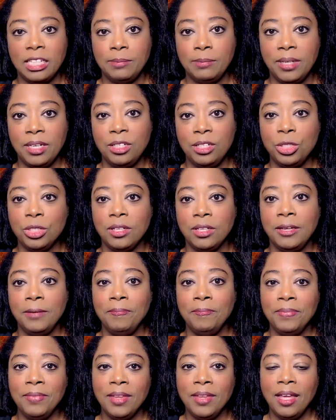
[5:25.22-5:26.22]

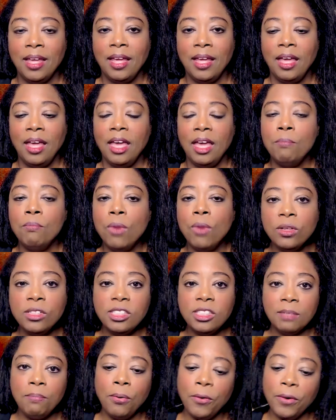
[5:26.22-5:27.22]
exponentially. And
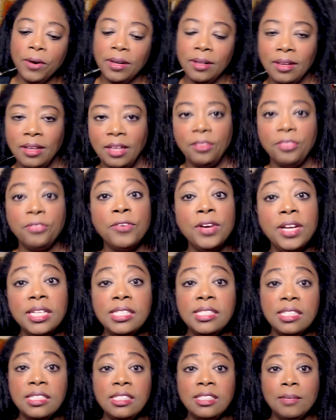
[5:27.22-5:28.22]
most importantly,
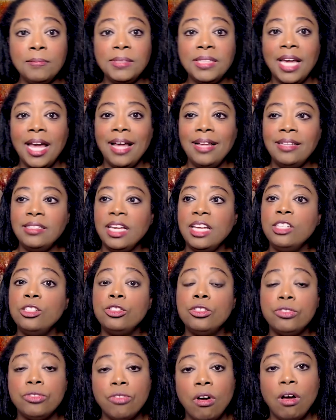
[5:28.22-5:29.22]
3D Systems has a
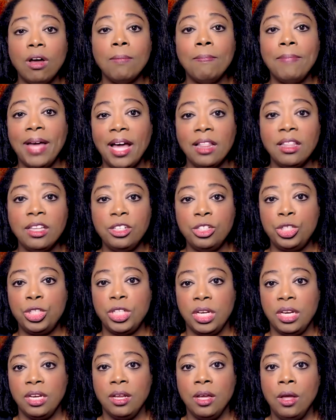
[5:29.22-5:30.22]
strong balance
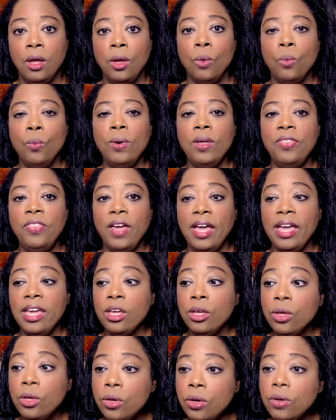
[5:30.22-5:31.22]
sheet with
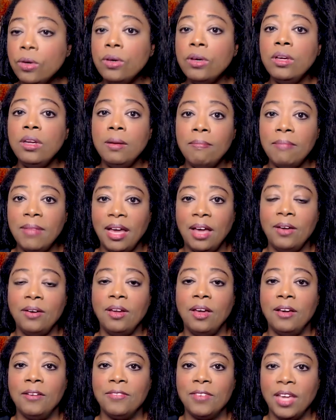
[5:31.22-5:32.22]
a good
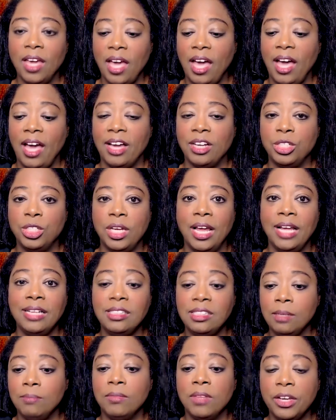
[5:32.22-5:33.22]
amount of cash. It
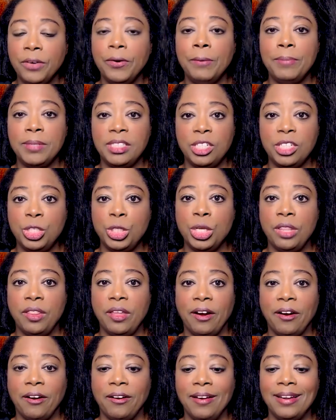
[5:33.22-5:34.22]
has some liquid position
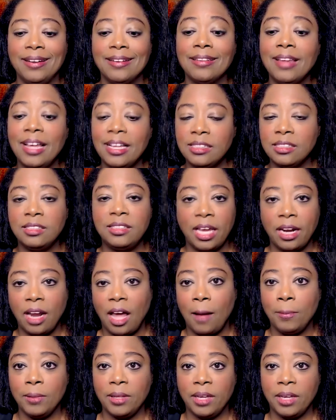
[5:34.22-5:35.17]
there and less debt